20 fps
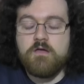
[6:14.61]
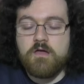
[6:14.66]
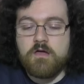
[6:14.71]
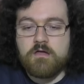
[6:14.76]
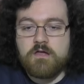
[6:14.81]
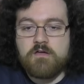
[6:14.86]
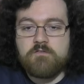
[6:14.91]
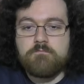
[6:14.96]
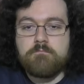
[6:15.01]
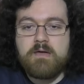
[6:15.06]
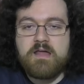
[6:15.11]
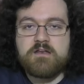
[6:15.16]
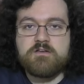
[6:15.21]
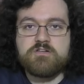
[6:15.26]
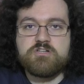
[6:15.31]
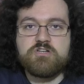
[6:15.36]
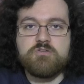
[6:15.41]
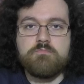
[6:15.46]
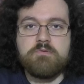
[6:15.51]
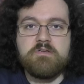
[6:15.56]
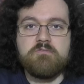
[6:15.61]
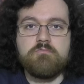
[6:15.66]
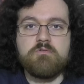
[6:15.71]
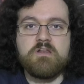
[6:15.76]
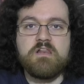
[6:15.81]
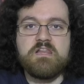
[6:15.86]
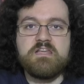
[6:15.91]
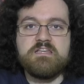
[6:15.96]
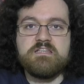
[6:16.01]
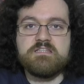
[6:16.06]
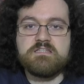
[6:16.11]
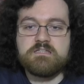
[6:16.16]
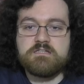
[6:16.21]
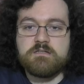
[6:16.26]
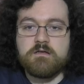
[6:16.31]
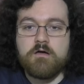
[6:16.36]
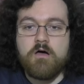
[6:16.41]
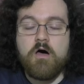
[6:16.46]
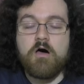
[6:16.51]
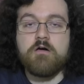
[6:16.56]
have managed to be released
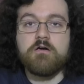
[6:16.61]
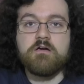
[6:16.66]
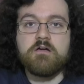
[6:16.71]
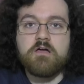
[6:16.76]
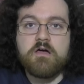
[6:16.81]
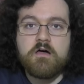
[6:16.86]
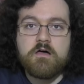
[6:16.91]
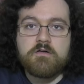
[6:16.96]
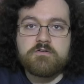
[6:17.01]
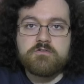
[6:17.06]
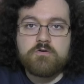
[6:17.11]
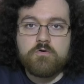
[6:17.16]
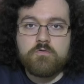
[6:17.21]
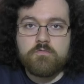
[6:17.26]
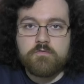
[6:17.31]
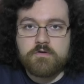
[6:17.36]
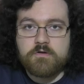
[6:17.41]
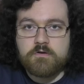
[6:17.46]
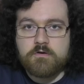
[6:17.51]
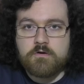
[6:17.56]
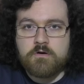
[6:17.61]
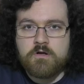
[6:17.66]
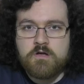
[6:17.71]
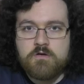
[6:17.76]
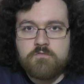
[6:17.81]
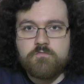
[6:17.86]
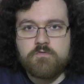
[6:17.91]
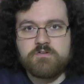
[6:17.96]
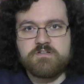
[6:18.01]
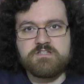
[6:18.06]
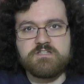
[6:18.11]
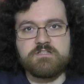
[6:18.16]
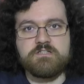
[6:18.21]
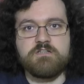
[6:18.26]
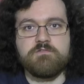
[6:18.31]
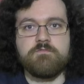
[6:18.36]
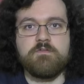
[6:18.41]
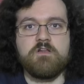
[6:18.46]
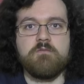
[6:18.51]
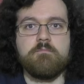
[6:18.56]
uncut over here. For instance,
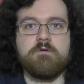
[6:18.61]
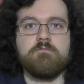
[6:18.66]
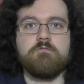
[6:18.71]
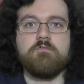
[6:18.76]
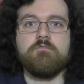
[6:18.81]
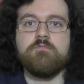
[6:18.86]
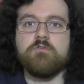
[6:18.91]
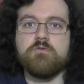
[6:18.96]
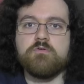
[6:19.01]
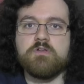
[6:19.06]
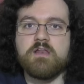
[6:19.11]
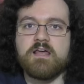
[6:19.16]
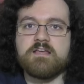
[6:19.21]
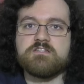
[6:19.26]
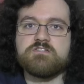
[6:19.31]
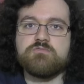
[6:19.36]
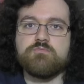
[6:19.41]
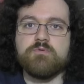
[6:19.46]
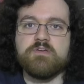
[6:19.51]
the film I reviewed last